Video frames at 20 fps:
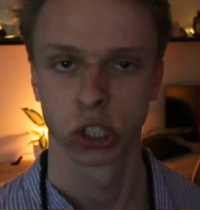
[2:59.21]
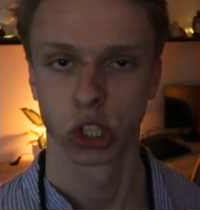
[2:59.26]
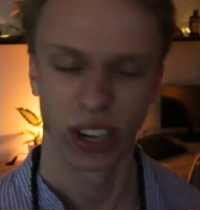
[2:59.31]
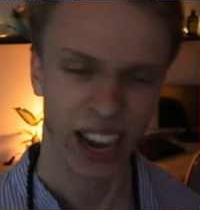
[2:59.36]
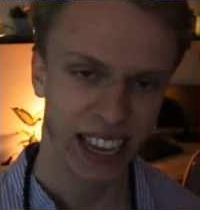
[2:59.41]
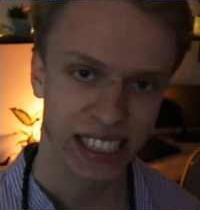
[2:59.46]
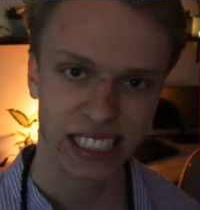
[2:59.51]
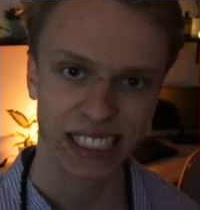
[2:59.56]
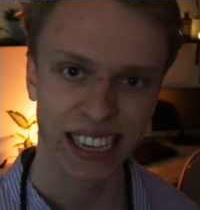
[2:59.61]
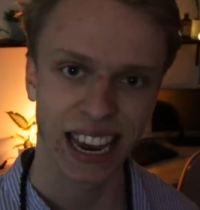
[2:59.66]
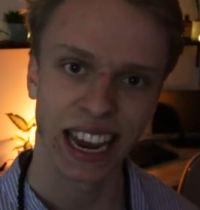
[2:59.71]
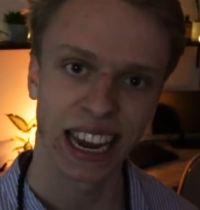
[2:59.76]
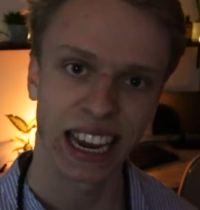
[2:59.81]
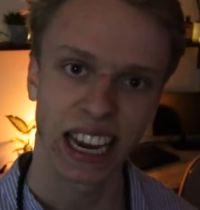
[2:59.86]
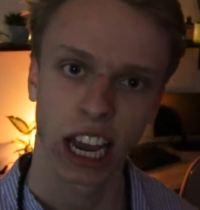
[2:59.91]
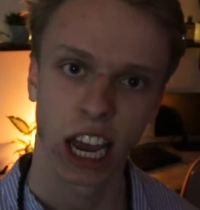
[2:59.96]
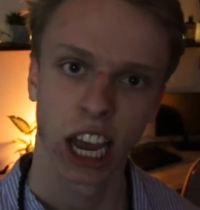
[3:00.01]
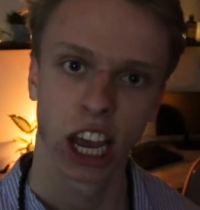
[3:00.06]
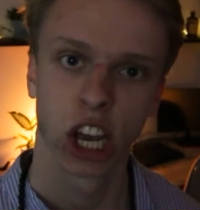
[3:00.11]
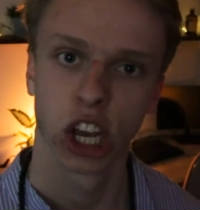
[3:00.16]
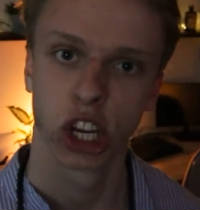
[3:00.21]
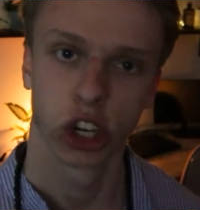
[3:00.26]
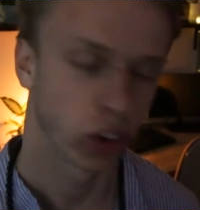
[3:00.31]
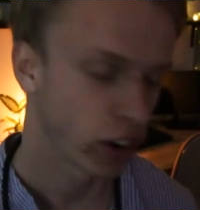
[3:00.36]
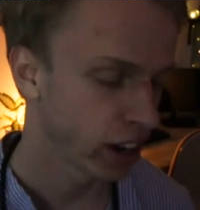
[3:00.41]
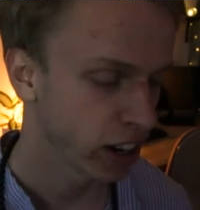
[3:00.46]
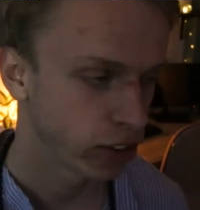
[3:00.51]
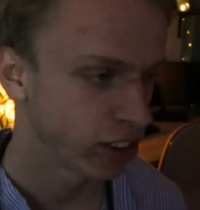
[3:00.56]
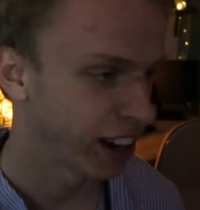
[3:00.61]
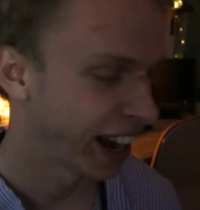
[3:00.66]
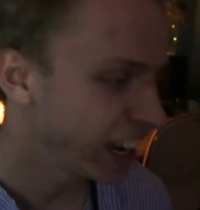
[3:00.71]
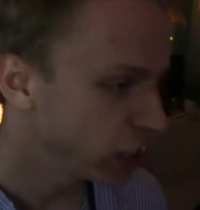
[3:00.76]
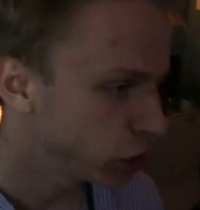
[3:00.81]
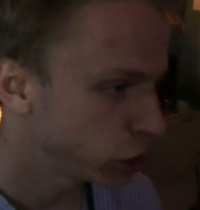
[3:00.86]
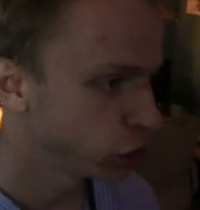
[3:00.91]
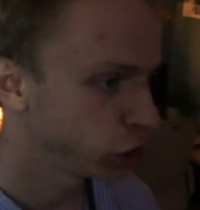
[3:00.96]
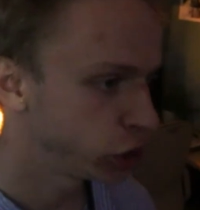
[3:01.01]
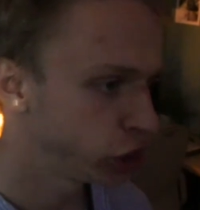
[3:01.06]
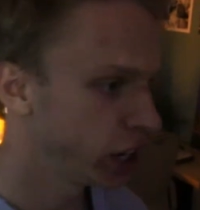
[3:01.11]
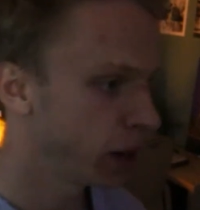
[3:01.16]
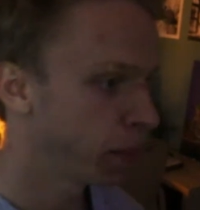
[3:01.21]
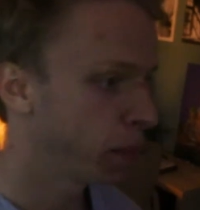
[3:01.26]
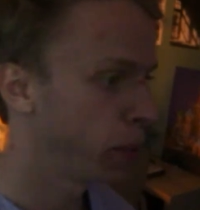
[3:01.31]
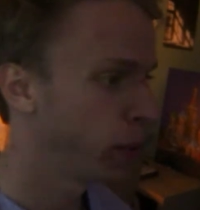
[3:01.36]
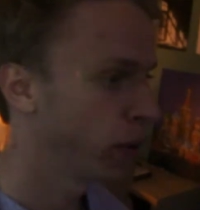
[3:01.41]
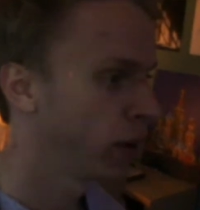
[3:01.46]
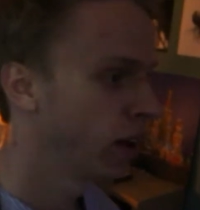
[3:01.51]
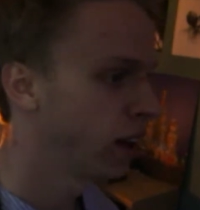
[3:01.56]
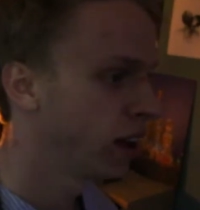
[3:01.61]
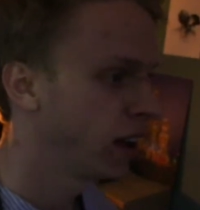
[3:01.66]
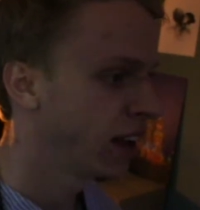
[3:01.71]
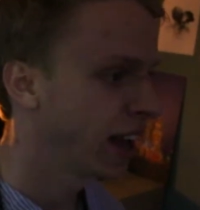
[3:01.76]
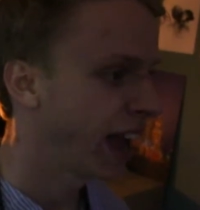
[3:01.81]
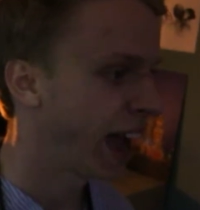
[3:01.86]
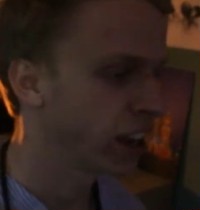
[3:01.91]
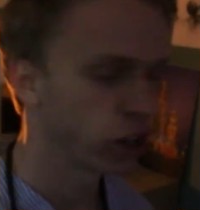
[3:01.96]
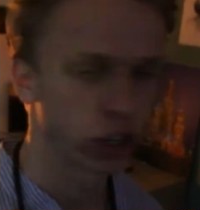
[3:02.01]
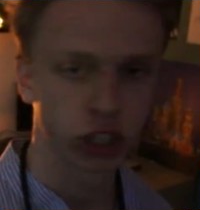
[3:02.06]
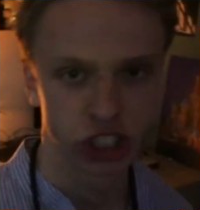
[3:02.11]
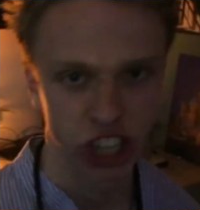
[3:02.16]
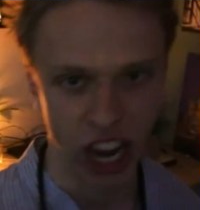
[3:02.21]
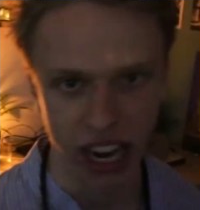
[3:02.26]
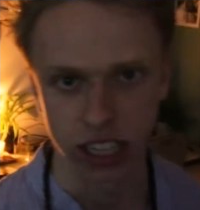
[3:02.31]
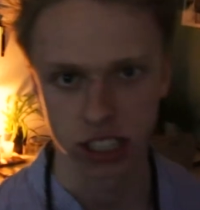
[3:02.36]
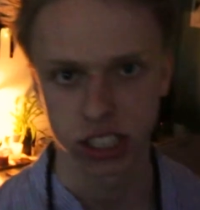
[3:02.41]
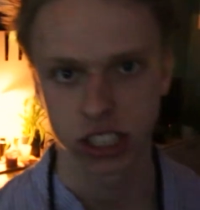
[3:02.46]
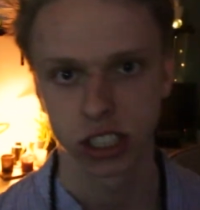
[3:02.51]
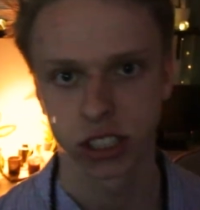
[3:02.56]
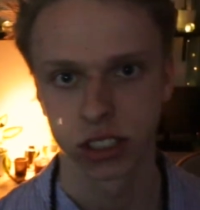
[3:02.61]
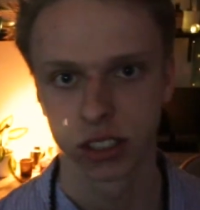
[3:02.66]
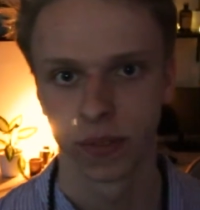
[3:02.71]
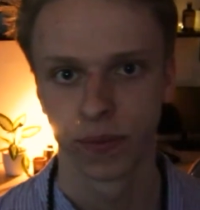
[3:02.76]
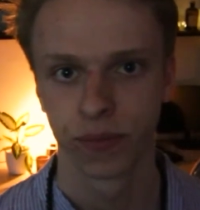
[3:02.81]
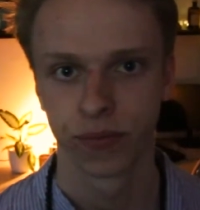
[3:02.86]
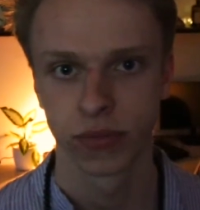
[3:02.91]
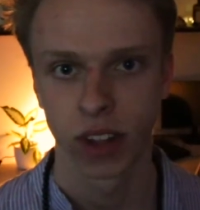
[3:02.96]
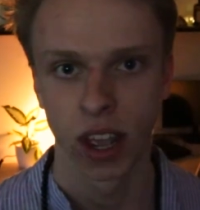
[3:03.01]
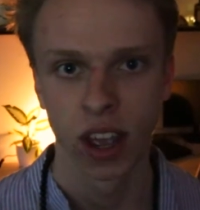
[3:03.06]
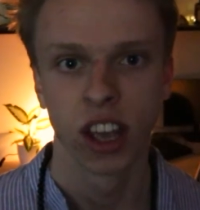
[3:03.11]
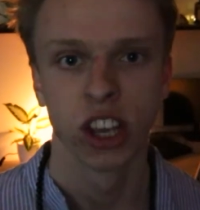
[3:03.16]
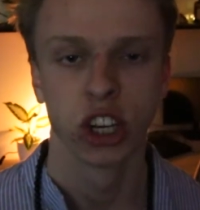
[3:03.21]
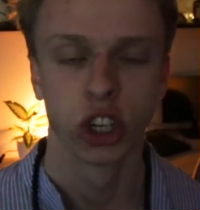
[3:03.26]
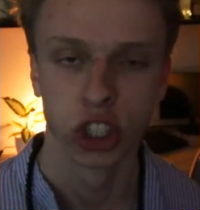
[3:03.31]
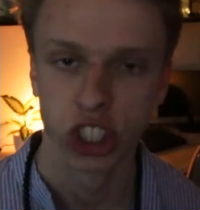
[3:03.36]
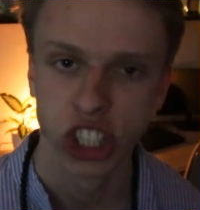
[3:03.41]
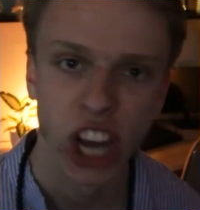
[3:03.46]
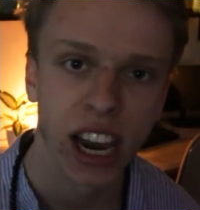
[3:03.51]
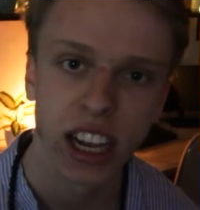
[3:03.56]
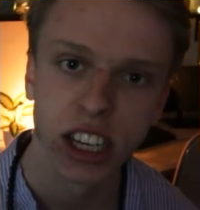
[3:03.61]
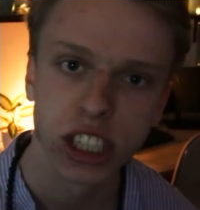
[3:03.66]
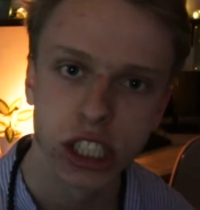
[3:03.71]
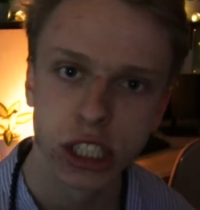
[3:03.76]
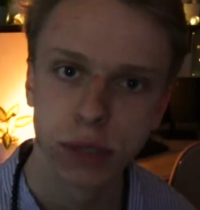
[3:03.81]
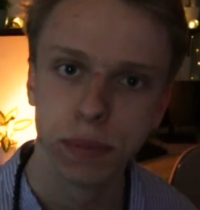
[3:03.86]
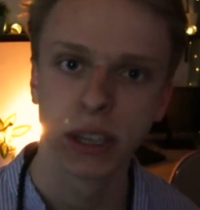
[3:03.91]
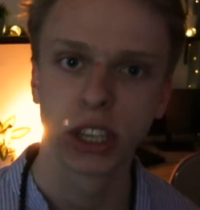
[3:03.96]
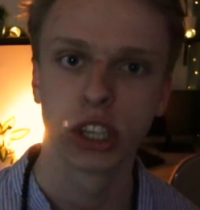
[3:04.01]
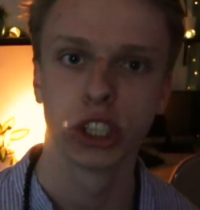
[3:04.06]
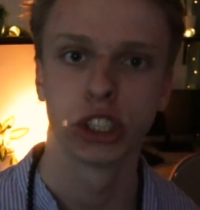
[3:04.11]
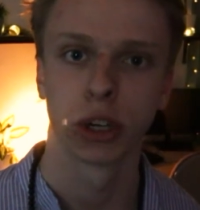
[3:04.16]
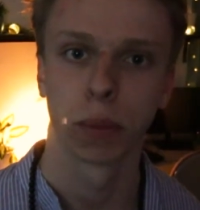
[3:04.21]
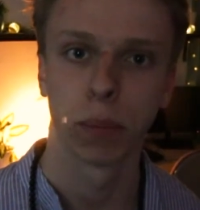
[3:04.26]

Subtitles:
So let's say you're in a relationship and you're jealous. You're jealous because